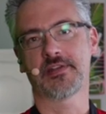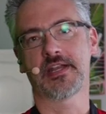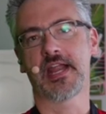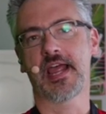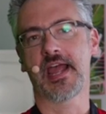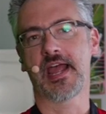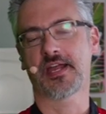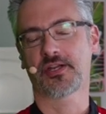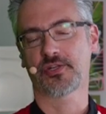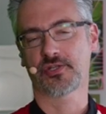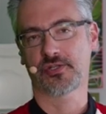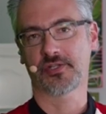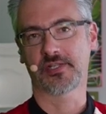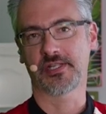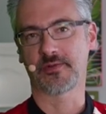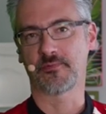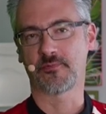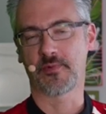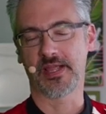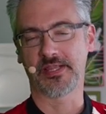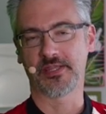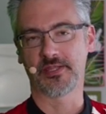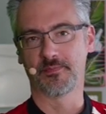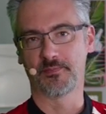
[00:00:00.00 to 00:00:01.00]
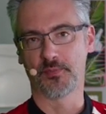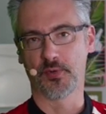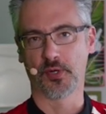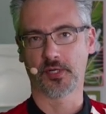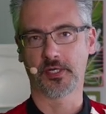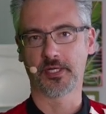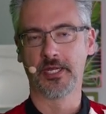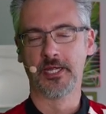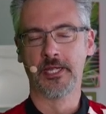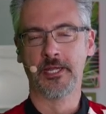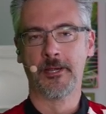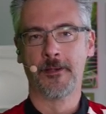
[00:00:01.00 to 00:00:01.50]
actually read the
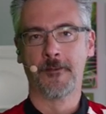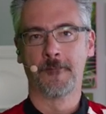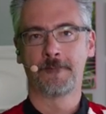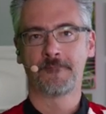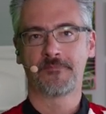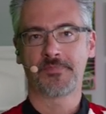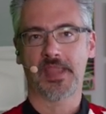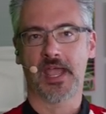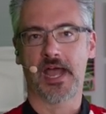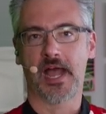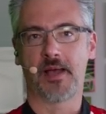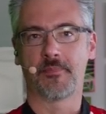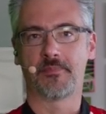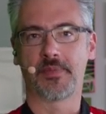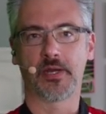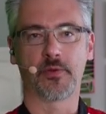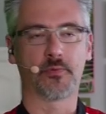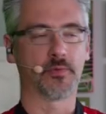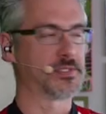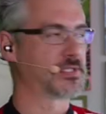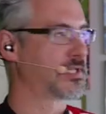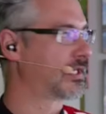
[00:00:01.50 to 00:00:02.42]
book. Uh, but it was a